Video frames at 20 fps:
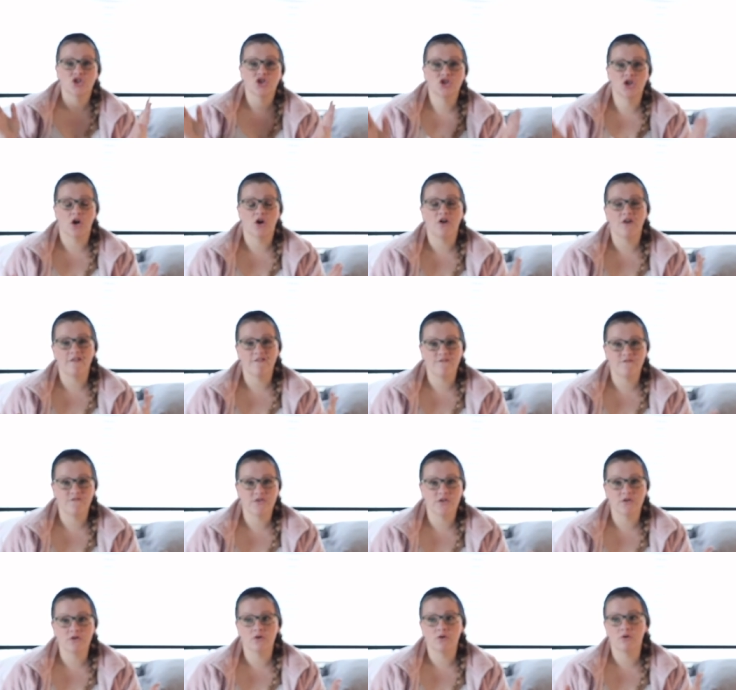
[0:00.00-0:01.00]
don't
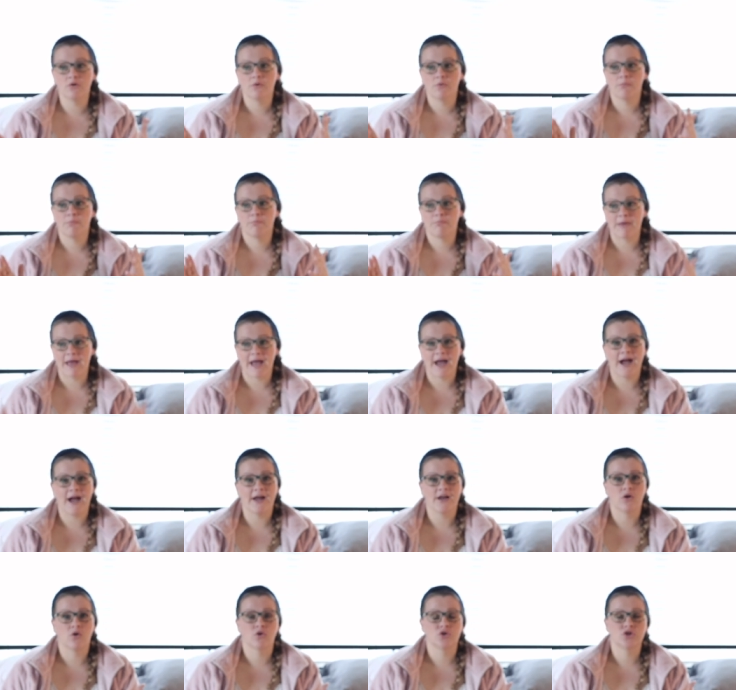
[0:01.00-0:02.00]
feel
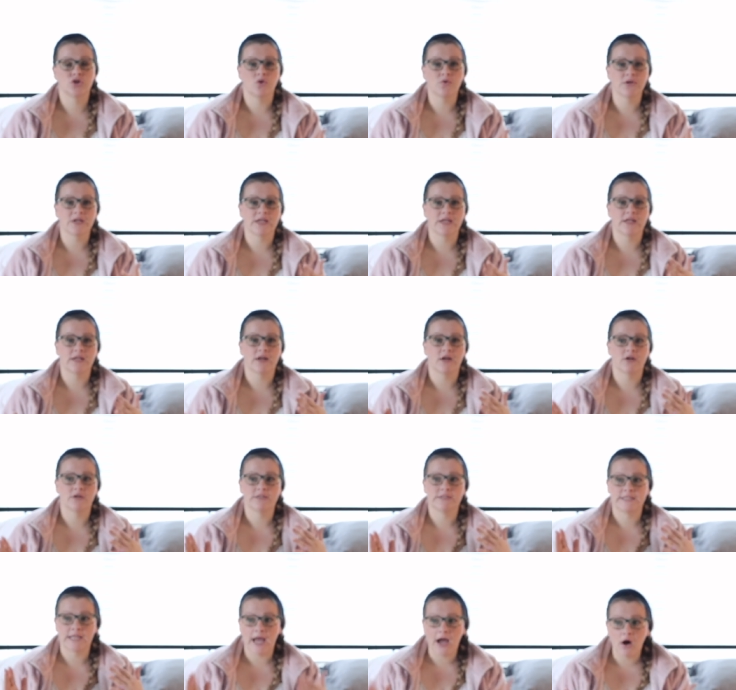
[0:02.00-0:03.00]
bad or don't get
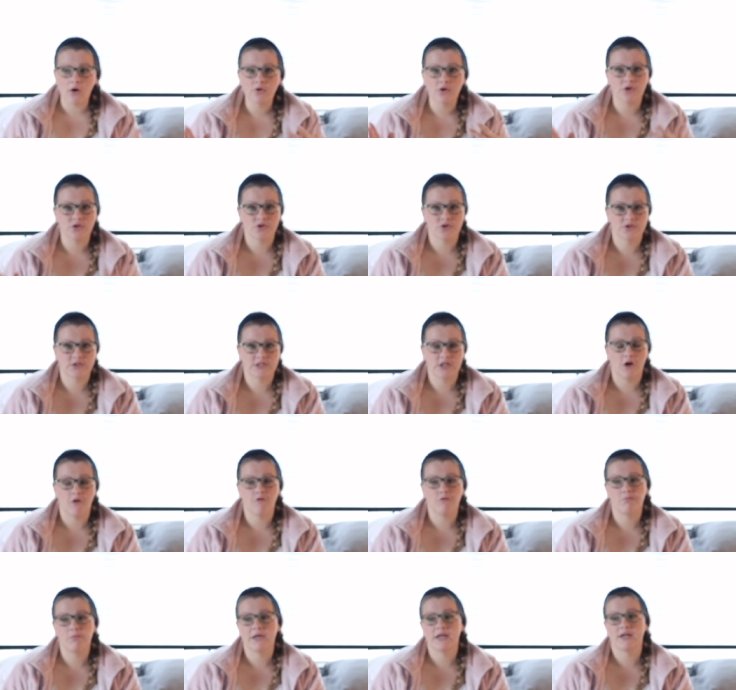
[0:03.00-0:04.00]
down on
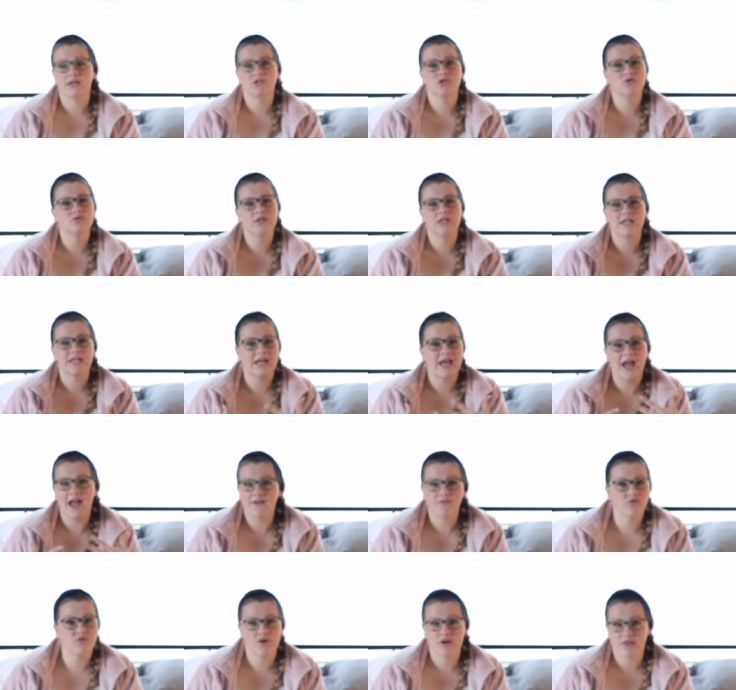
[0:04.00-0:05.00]
yourself because you didn't get
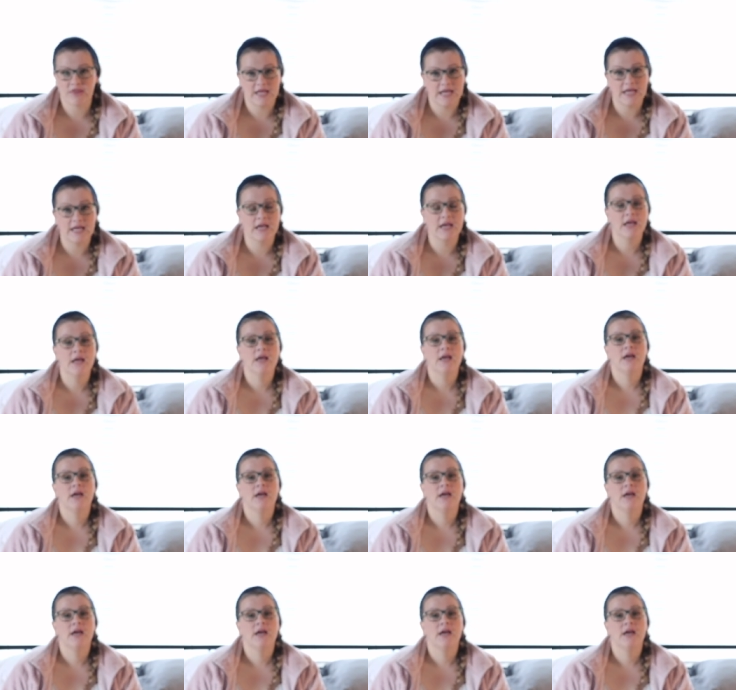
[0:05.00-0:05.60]
everything